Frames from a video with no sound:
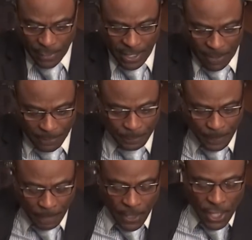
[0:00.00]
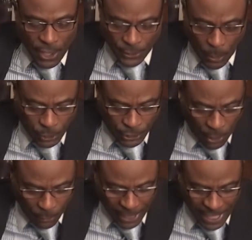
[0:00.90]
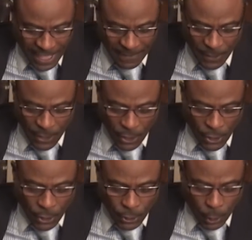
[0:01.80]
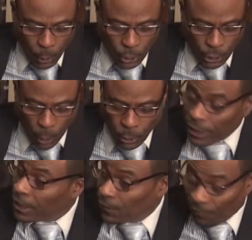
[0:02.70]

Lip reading: we go. Yo shorty, yo shosh is